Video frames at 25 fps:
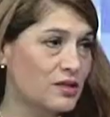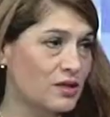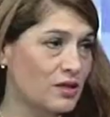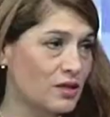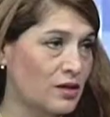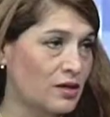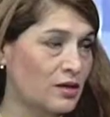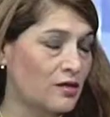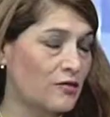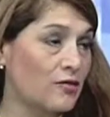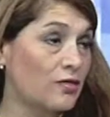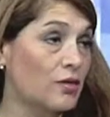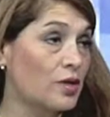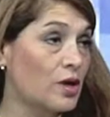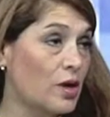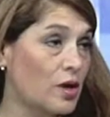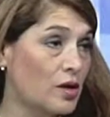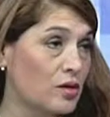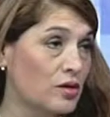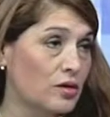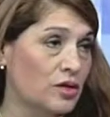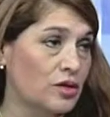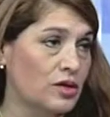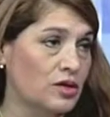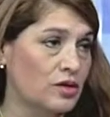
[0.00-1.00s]
of not
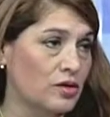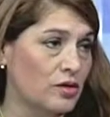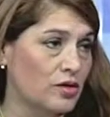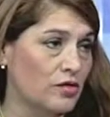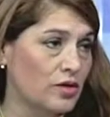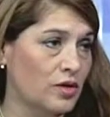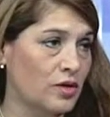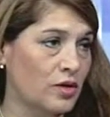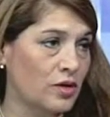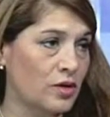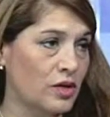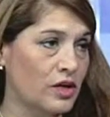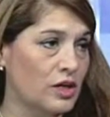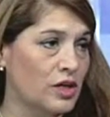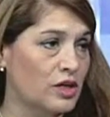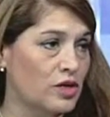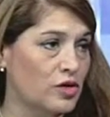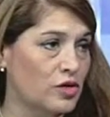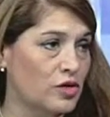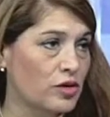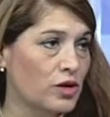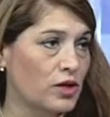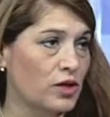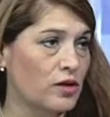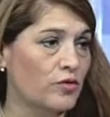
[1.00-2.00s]
only serving our
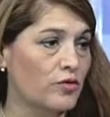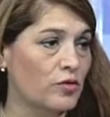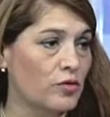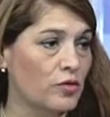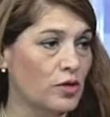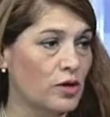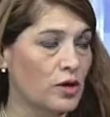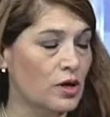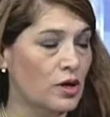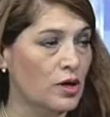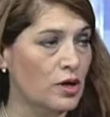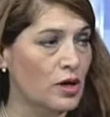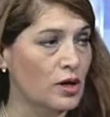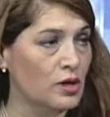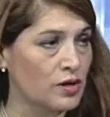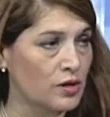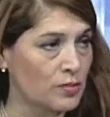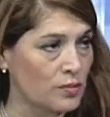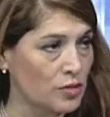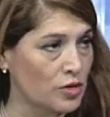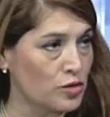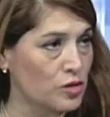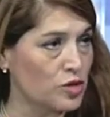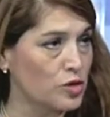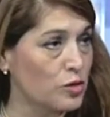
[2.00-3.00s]
country for the
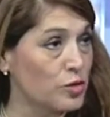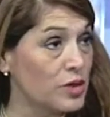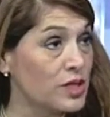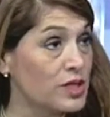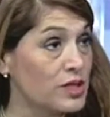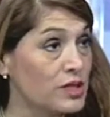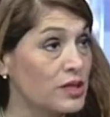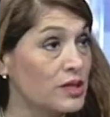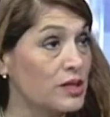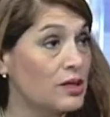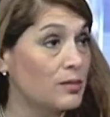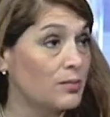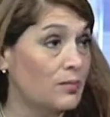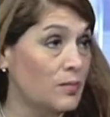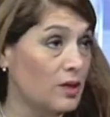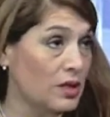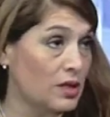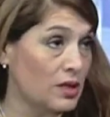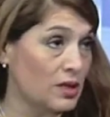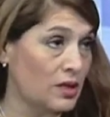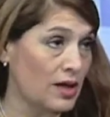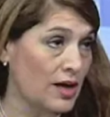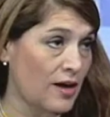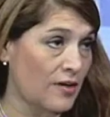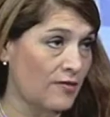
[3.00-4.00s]
most recent, being
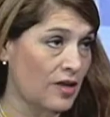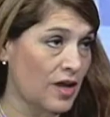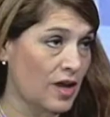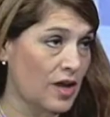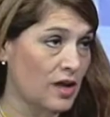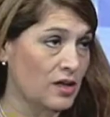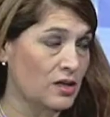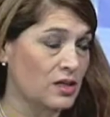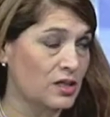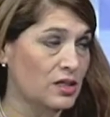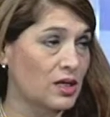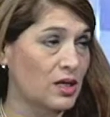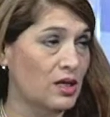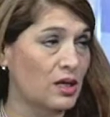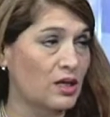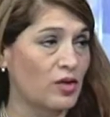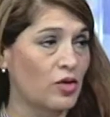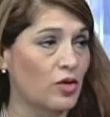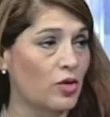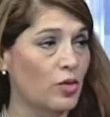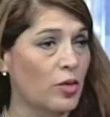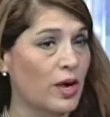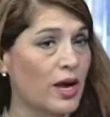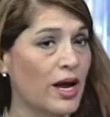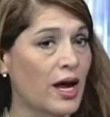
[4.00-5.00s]
in Afghanistan,
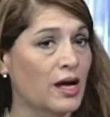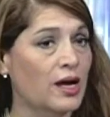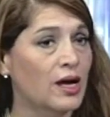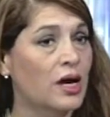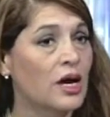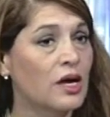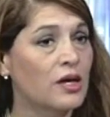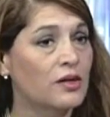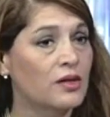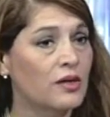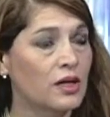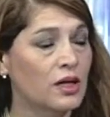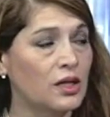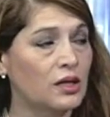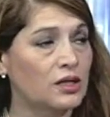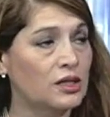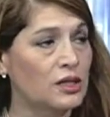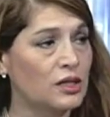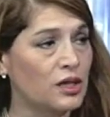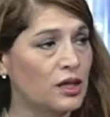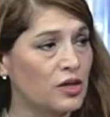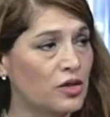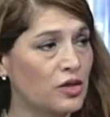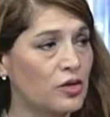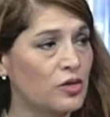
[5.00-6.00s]
Iraq, that
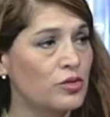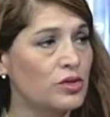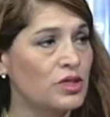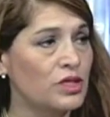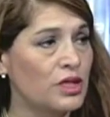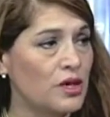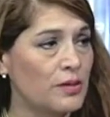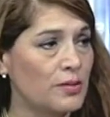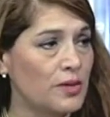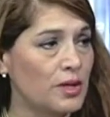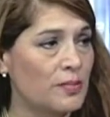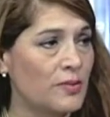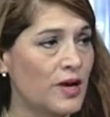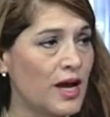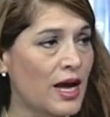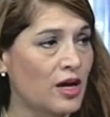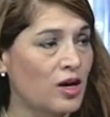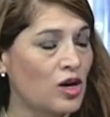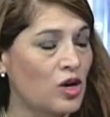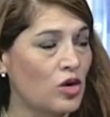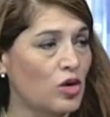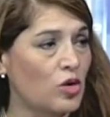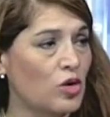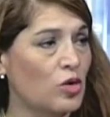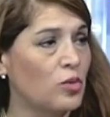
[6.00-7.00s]
those coming back
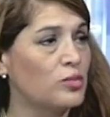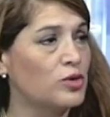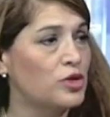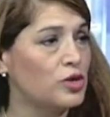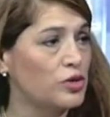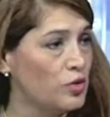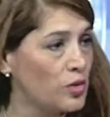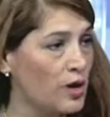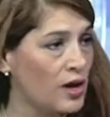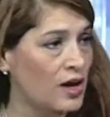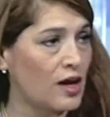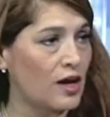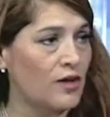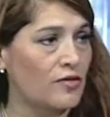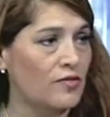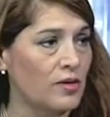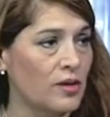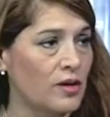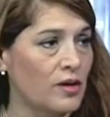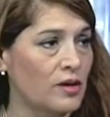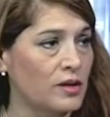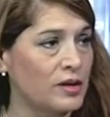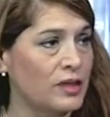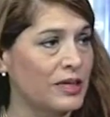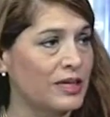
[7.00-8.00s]
home do have
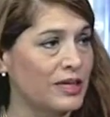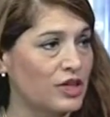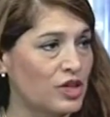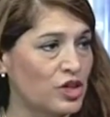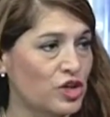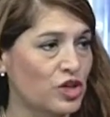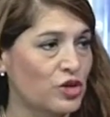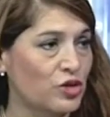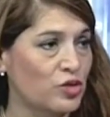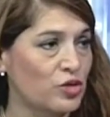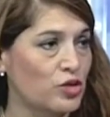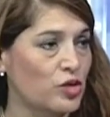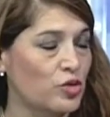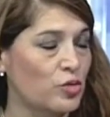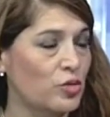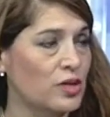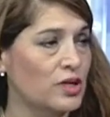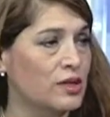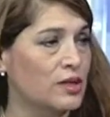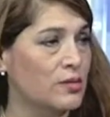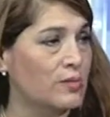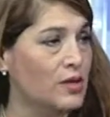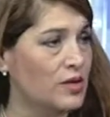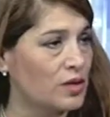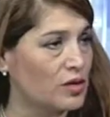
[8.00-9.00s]
issues
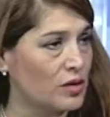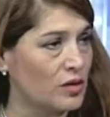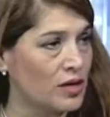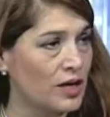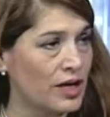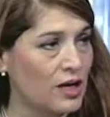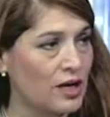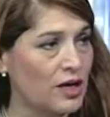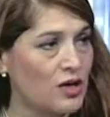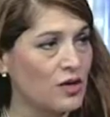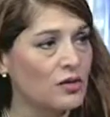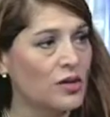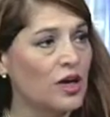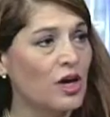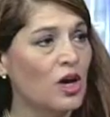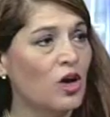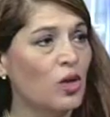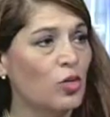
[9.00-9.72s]
with mental health.